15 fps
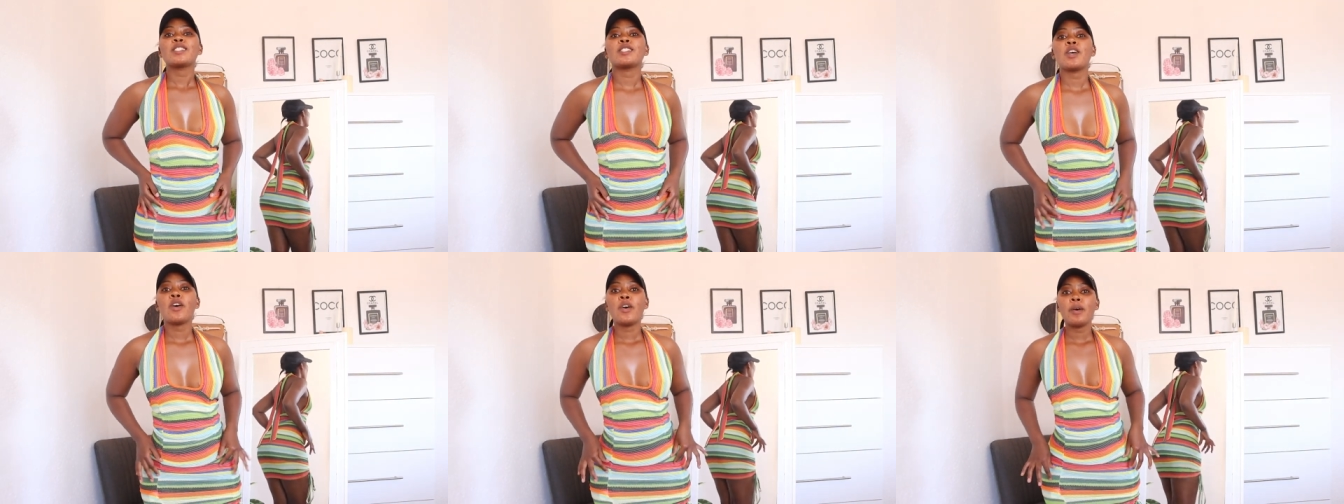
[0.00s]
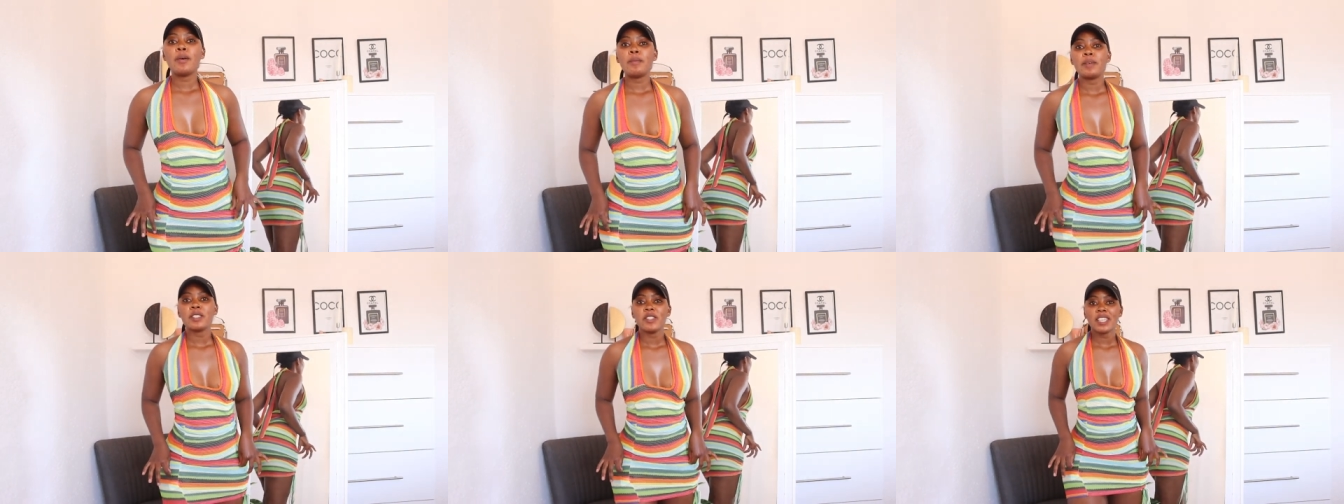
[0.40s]

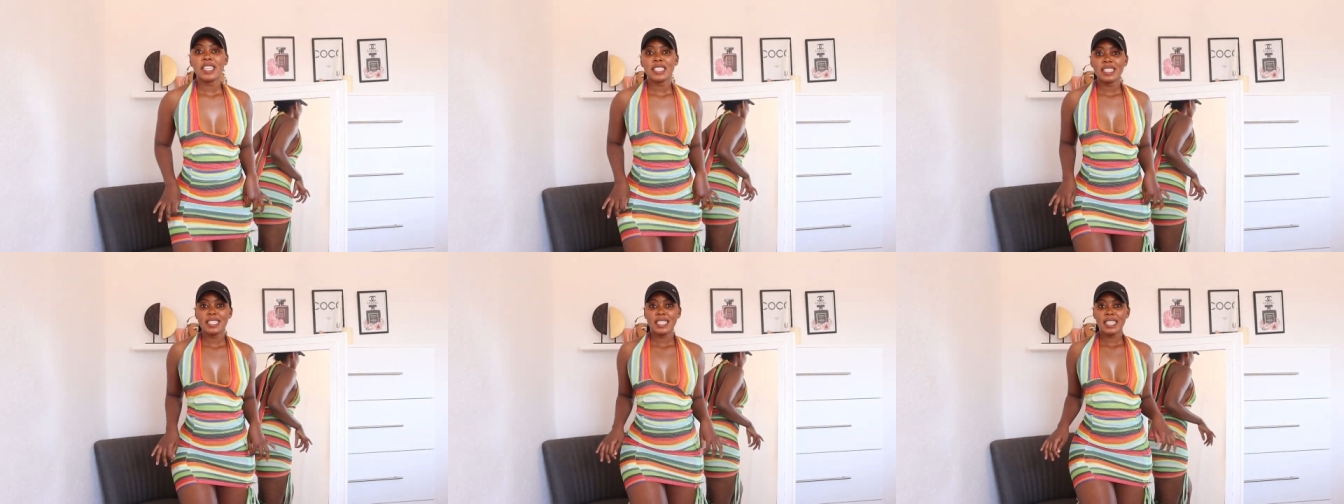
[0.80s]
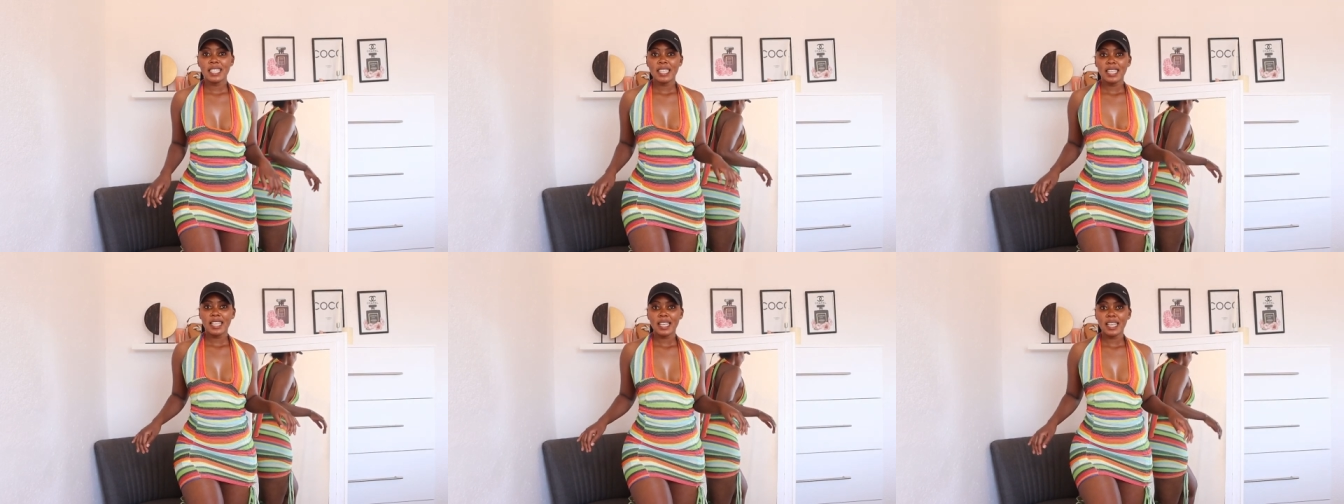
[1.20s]
So, but you can
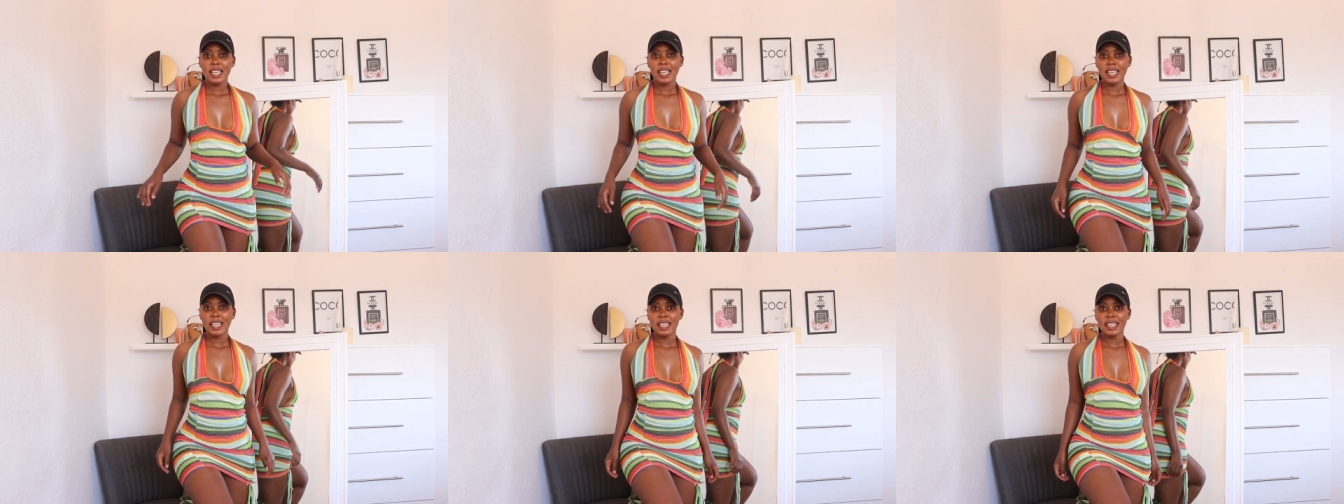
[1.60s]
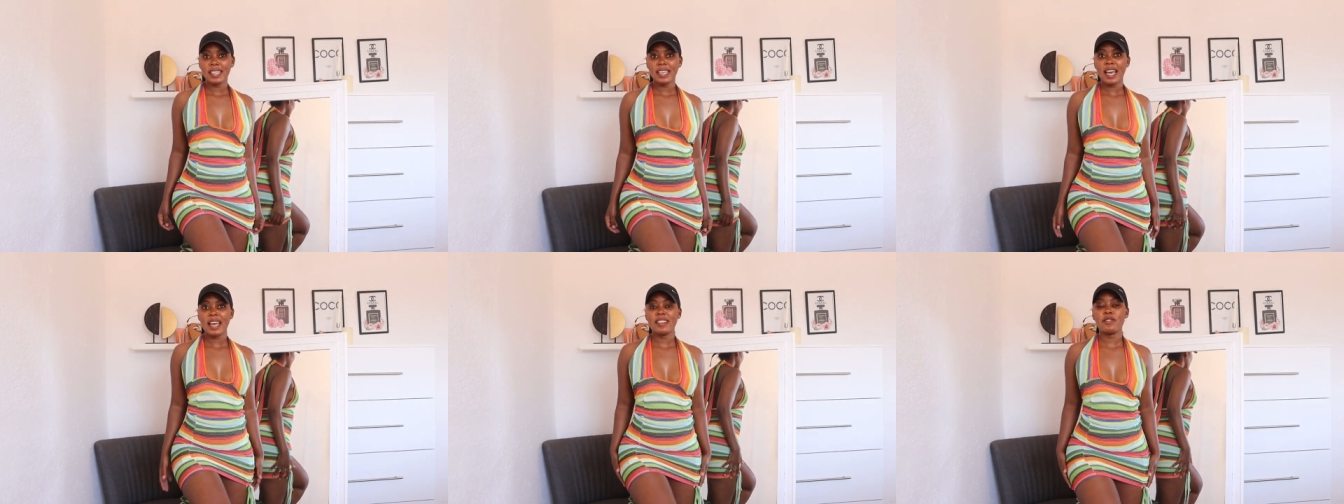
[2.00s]
see,
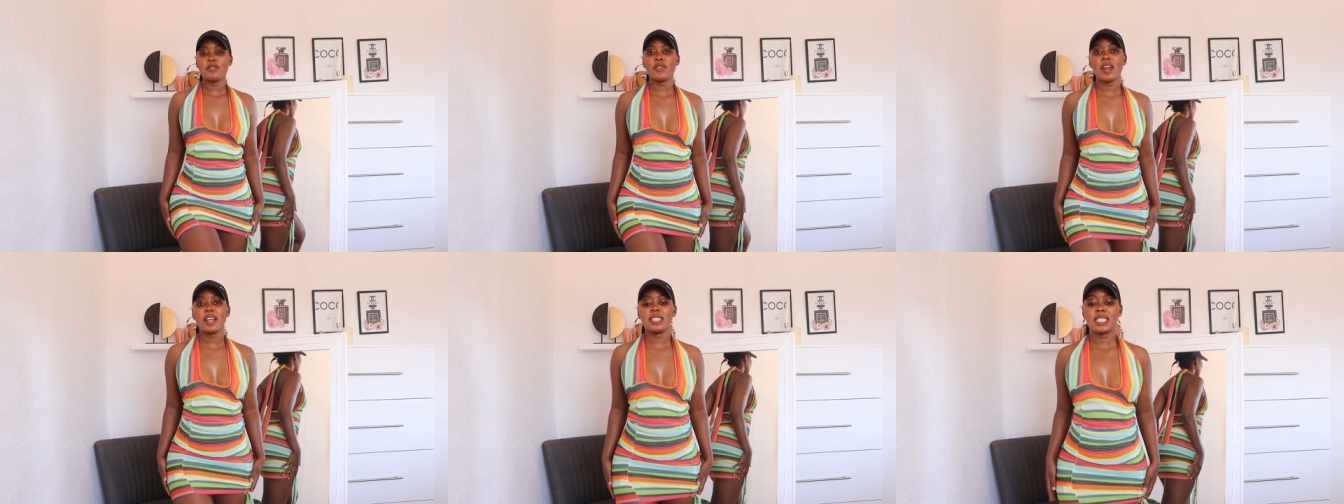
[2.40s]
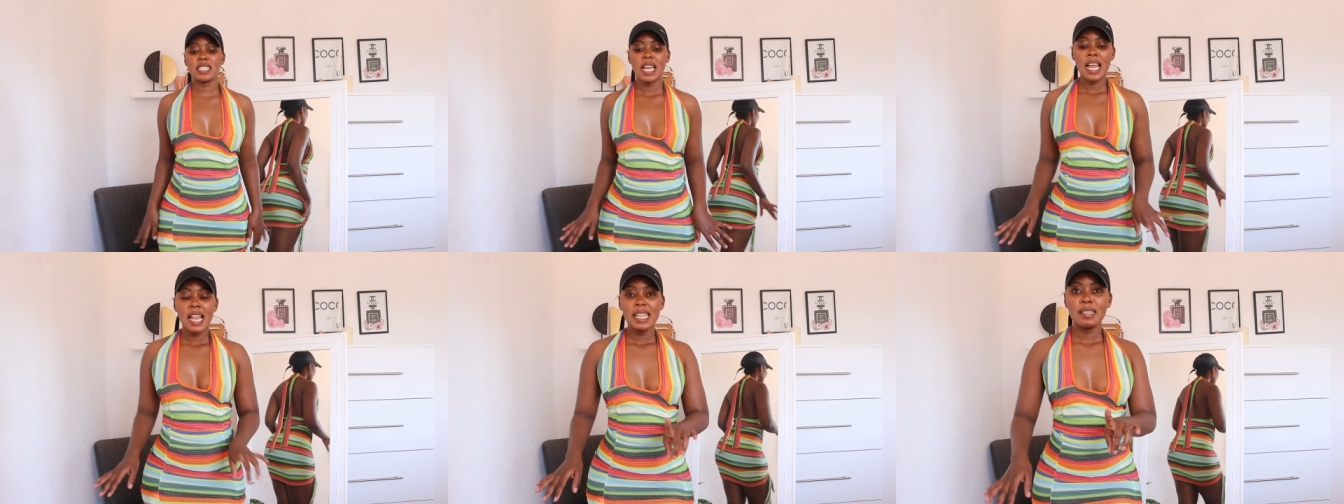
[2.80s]
yeah, the front.
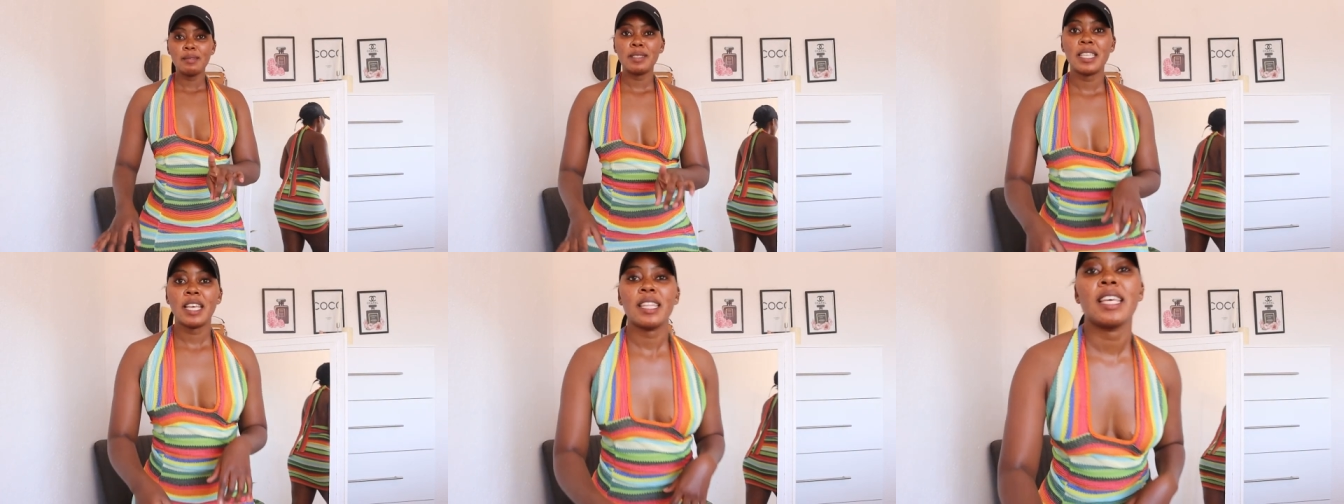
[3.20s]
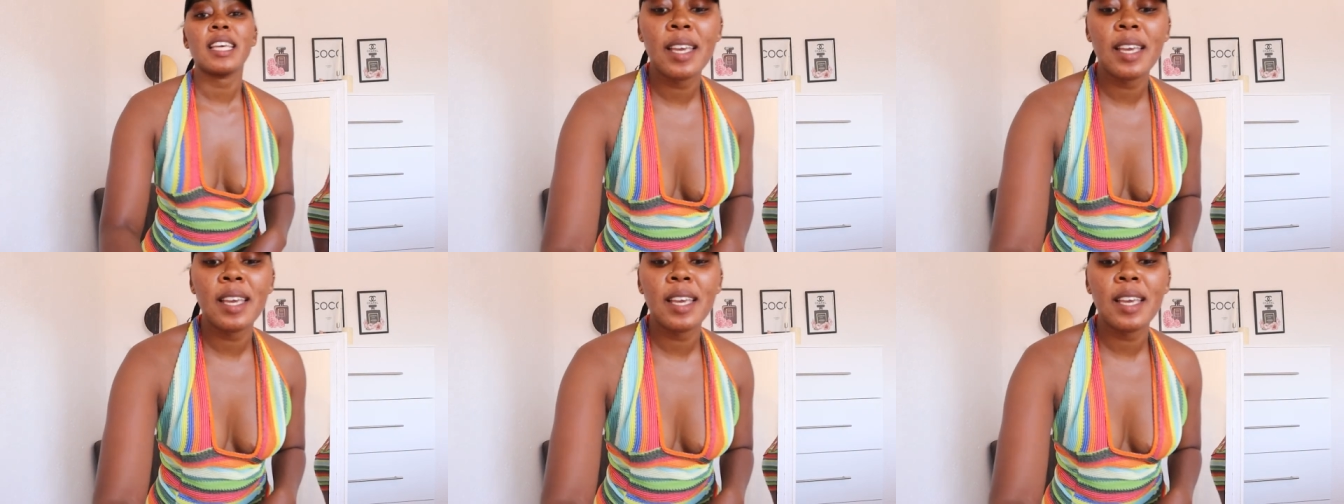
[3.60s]
Let me take the